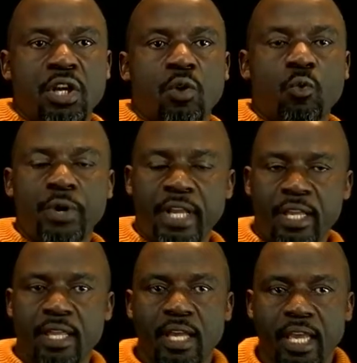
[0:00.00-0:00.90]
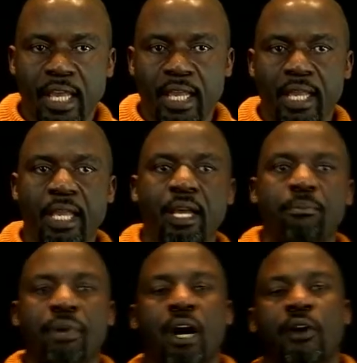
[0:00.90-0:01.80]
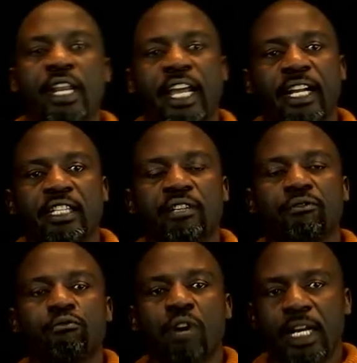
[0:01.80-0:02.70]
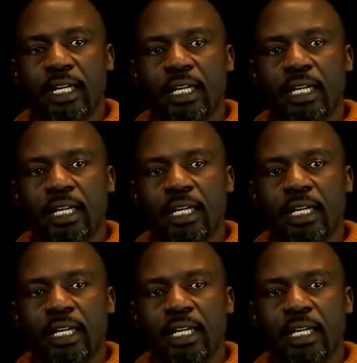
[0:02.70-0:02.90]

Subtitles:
with A power negative 1.